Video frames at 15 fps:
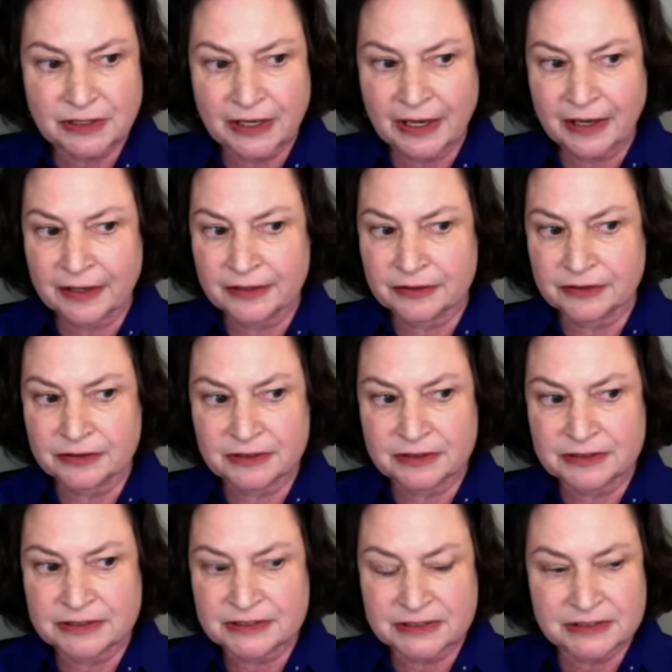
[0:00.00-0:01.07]
and
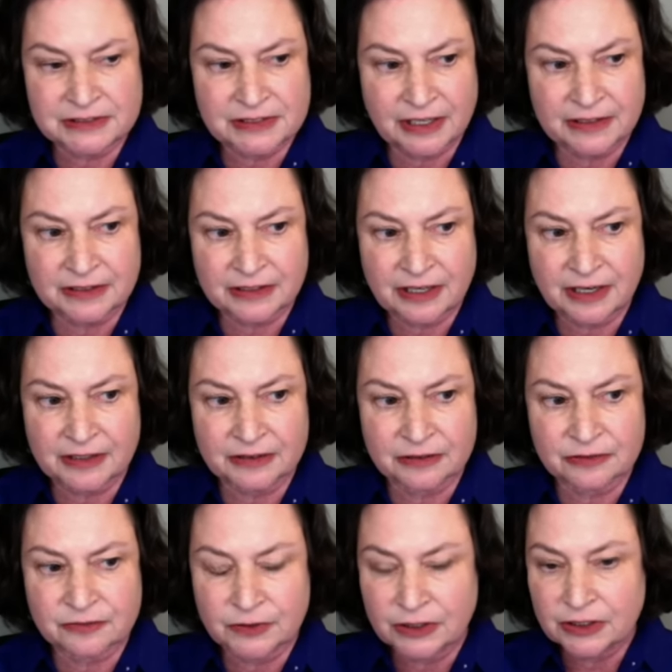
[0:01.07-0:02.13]
insists on a kind
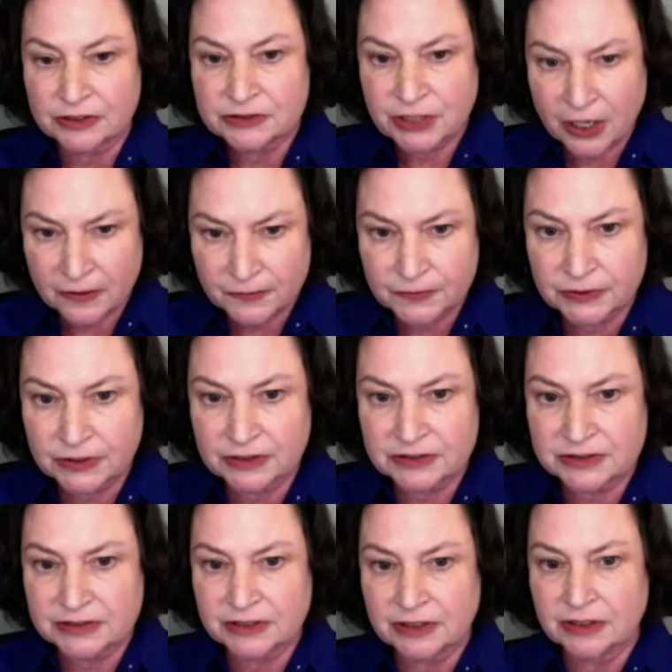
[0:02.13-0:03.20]
of toughness